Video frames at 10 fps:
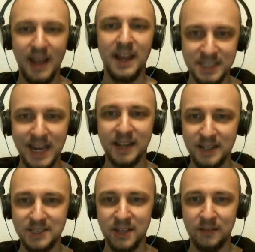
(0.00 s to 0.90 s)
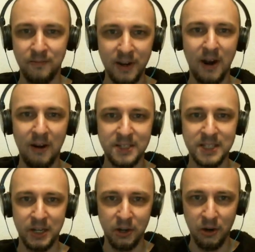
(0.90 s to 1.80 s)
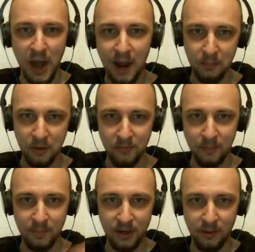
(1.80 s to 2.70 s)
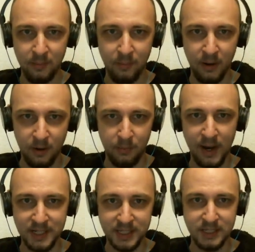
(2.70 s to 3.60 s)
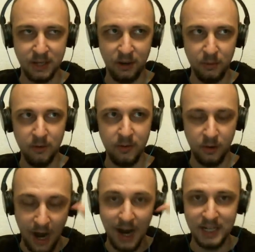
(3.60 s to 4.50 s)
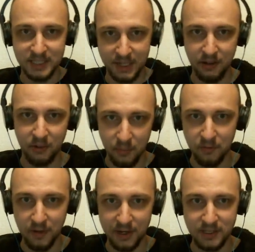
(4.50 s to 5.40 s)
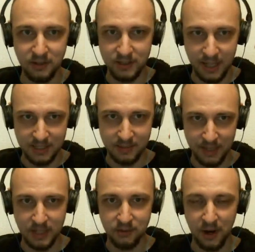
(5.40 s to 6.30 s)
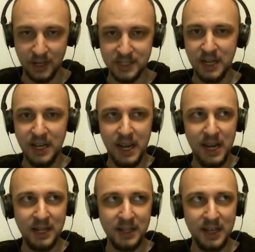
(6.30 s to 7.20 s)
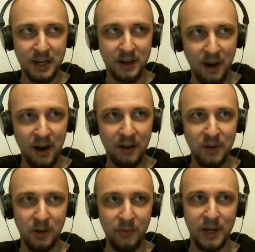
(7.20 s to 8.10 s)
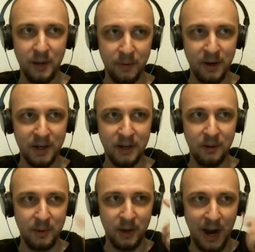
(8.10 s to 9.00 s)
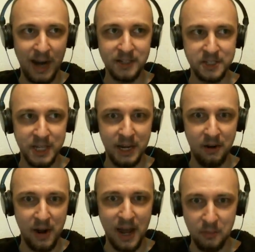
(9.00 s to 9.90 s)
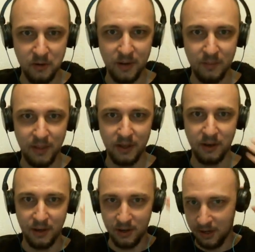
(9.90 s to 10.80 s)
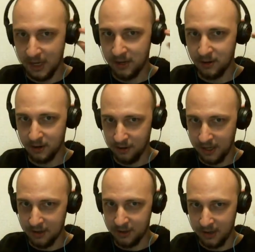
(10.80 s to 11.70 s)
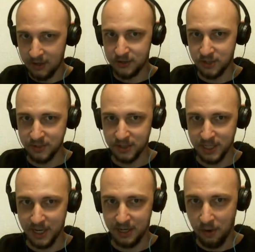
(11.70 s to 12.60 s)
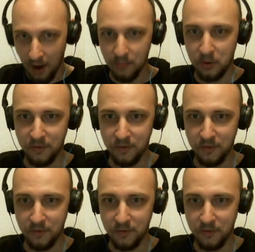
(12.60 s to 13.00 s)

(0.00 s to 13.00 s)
Exactly. So like VR, it's that you're not moving, but your brain says that you're moving. Your eyes say that you're moving. So that's crossed. In a car, when you're reading a book, your eyes are saying you're not moving, but then your eardrums are saying you are moving.